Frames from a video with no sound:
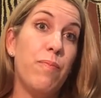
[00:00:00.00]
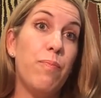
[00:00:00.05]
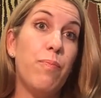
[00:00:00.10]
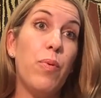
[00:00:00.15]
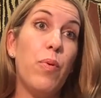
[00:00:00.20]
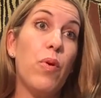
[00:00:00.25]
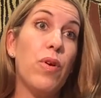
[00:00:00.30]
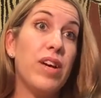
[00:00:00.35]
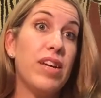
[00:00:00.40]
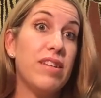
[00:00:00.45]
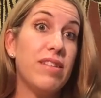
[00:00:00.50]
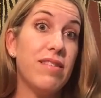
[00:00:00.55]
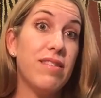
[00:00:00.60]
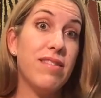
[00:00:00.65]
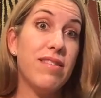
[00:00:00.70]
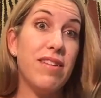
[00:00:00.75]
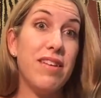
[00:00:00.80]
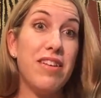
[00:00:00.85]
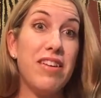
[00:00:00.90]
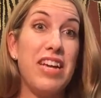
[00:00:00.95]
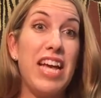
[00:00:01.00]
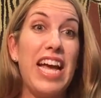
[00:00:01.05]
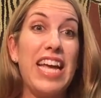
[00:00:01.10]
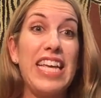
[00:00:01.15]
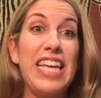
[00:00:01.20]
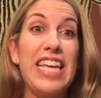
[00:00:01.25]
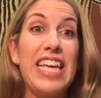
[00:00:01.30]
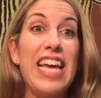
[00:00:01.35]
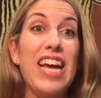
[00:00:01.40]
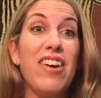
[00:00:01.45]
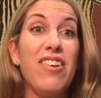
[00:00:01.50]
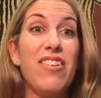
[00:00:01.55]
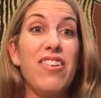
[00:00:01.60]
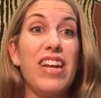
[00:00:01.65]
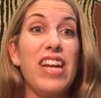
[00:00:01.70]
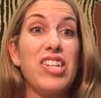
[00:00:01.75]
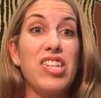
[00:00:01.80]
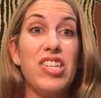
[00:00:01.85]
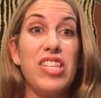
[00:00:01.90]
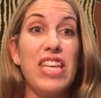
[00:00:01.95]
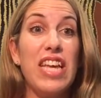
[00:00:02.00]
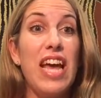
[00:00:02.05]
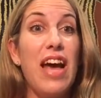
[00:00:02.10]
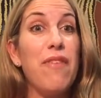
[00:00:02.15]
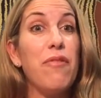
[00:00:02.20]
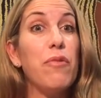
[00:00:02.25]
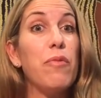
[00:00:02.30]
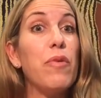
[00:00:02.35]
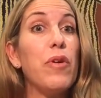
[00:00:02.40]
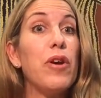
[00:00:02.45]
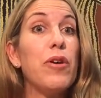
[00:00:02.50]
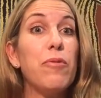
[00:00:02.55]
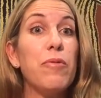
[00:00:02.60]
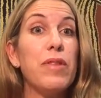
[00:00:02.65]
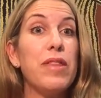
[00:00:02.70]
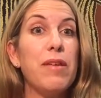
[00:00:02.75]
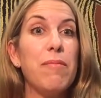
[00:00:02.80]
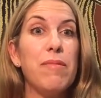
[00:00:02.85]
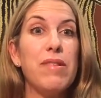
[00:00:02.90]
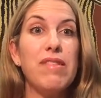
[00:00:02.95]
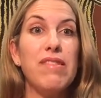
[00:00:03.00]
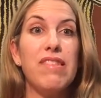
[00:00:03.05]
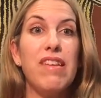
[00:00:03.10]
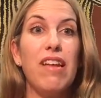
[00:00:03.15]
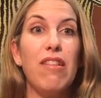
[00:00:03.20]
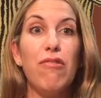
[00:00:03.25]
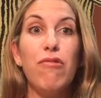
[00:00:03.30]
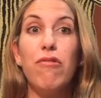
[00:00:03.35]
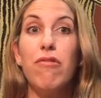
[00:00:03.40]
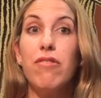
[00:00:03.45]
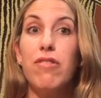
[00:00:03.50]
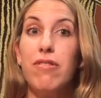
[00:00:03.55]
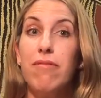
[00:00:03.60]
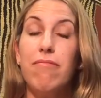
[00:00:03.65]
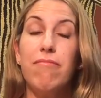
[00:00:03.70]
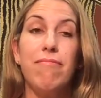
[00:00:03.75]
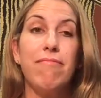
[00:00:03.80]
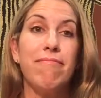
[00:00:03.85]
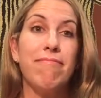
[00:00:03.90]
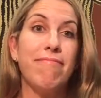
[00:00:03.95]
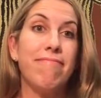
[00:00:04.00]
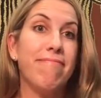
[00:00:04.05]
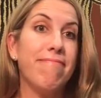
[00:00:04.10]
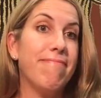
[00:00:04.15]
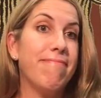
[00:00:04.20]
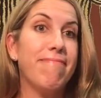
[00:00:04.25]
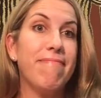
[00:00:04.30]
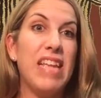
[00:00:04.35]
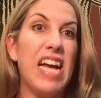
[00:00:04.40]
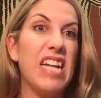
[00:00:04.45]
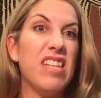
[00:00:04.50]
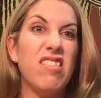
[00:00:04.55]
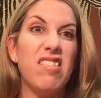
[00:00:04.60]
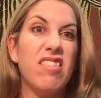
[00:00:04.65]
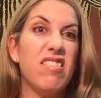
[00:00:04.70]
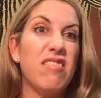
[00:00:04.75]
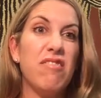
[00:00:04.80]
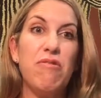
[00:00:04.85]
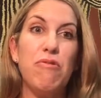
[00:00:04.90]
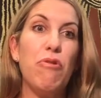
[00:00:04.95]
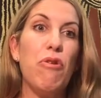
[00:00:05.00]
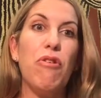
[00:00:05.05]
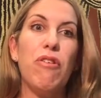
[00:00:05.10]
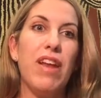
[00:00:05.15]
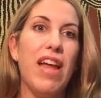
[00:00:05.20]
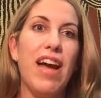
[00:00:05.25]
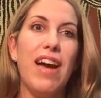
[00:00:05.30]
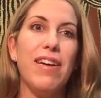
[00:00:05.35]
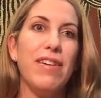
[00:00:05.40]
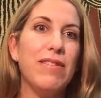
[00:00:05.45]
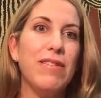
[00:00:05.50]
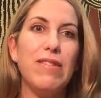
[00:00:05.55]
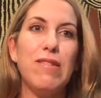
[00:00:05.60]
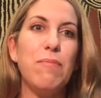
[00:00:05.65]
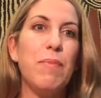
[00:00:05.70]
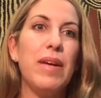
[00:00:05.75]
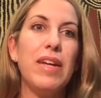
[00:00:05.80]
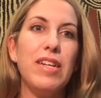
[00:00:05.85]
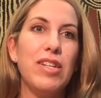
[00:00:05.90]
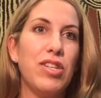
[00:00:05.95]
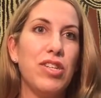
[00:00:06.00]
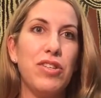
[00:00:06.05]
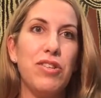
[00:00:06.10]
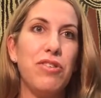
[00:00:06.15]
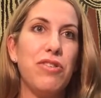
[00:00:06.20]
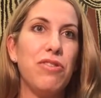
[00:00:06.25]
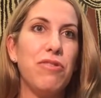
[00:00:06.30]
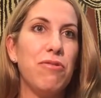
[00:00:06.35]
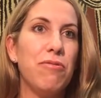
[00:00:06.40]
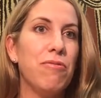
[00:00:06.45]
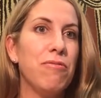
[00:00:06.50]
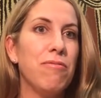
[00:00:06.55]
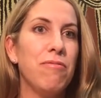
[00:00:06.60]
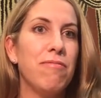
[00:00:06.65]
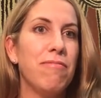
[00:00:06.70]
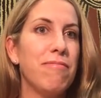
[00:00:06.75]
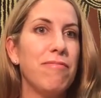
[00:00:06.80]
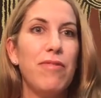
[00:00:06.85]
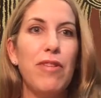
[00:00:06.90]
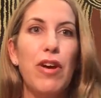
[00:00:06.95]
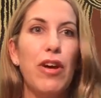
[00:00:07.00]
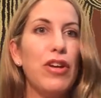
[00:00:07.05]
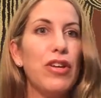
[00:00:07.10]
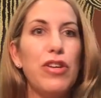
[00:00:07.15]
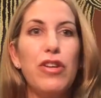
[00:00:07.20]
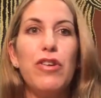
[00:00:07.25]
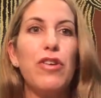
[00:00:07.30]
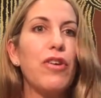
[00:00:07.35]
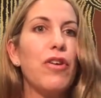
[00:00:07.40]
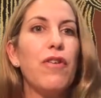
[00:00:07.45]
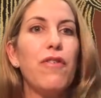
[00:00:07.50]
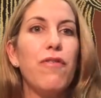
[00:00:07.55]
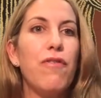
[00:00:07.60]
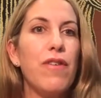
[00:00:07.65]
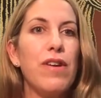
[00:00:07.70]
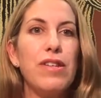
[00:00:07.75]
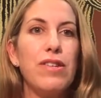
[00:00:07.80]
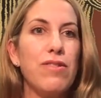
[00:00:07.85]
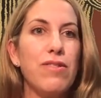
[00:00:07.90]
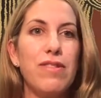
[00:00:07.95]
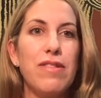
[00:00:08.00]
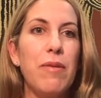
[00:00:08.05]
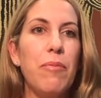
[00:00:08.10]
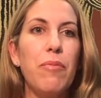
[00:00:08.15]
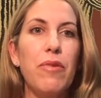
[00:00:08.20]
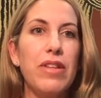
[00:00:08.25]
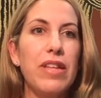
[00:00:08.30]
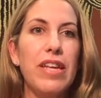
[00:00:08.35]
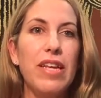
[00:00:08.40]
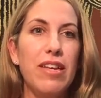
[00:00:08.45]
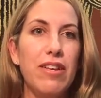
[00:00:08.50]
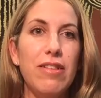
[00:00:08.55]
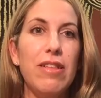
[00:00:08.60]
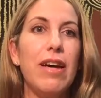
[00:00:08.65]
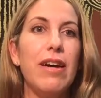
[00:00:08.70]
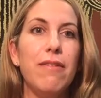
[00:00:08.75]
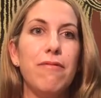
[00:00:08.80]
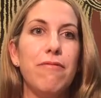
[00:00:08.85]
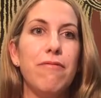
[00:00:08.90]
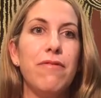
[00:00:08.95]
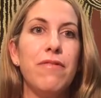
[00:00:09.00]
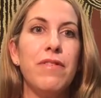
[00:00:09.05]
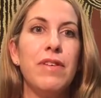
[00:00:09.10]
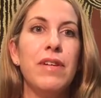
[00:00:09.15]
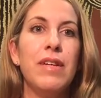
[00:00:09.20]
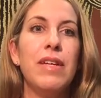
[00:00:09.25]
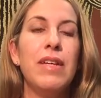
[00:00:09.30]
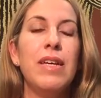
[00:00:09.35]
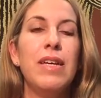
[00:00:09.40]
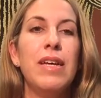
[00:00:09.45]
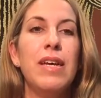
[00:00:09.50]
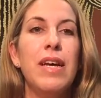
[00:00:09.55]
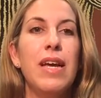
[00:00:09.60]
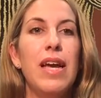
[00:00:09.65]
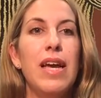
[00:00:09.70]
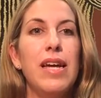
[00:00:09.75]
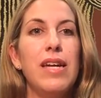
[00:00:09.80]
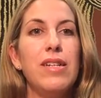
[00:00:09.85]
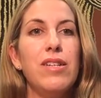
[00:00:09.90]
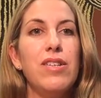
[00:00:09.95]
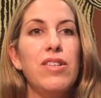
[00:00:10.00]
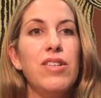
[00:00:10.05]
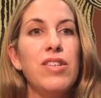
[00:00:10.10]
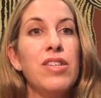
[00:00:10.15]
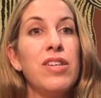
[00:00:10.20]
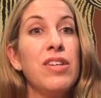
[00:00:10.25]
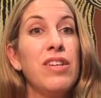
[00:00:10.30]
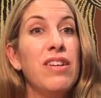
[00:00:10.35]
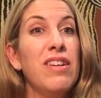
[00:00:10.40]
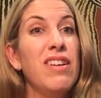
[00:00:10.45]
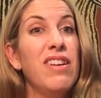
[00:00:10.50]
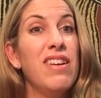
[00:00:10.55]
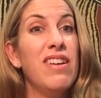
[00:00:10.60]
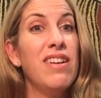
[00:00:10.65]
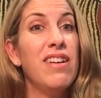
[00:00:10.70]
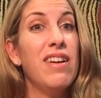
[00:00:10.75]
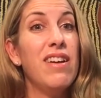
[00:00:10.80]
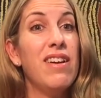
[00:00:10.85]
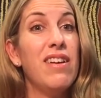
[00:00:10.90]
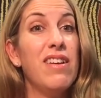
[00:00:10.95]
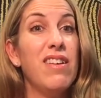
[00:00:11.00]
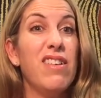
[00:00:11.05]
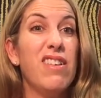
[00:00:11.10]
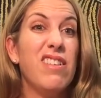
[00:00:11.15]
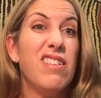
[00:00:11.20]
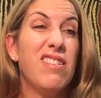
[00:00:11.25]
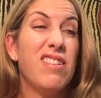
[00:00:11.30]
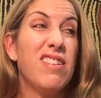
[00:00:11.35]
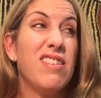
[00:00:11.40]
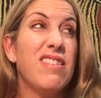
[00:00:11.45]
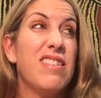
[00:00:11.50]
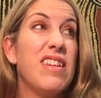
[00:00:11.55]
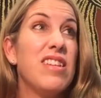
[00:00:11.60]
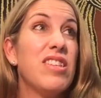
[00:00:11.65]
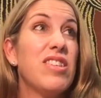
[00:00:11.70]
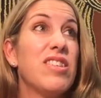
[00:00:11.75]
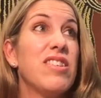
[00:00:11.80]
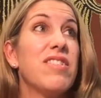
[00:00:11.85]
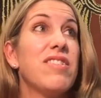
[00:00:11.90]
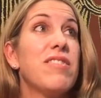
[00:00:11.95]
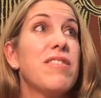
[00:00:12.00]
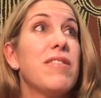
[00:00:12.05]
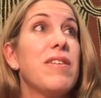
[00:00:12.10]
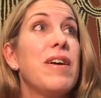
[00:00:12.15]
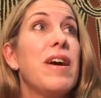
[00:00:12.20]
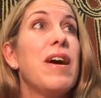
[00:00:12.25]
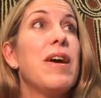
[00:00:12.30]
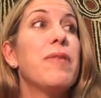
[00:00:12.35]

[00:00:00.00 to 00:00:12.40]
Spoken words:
boys that are hanging out could actually have a word with him and say, look, that's not how you speak to your girlfriend or someone that you love. And I just said to